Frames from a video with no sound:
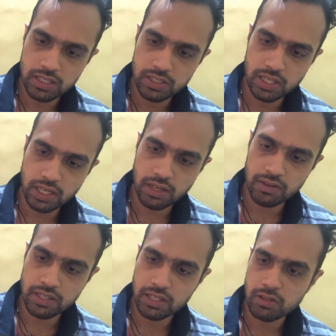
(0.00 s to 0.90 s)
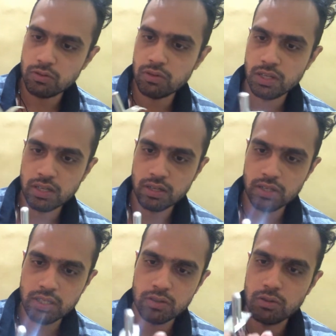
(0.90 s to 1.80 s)
the sticker with Ritu
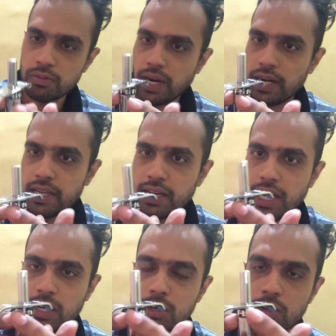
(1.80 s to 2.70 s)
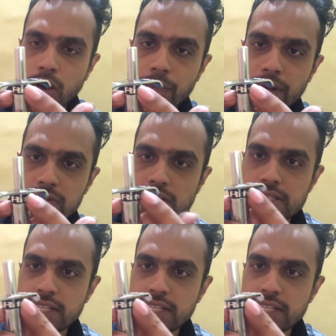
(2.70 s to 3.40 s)
here, Ritu branding right on top as well.